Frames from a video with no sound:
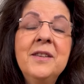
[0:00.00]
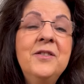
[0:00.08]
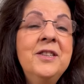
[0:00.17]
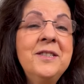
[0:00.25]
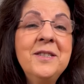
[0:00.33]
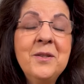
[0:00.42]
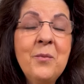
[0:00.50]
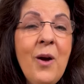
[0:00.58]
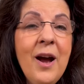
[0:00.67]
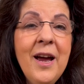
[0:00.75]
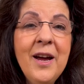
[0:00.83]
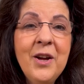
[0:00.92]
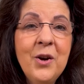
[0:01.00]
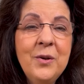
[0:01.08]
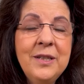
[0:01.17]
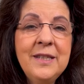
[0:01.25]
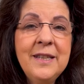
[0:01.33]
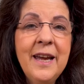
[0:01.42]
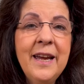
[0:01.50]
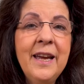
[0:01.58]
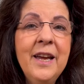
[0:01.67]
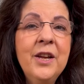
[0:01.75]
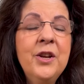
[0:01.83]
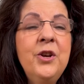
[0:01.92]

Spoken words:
This is why I always say,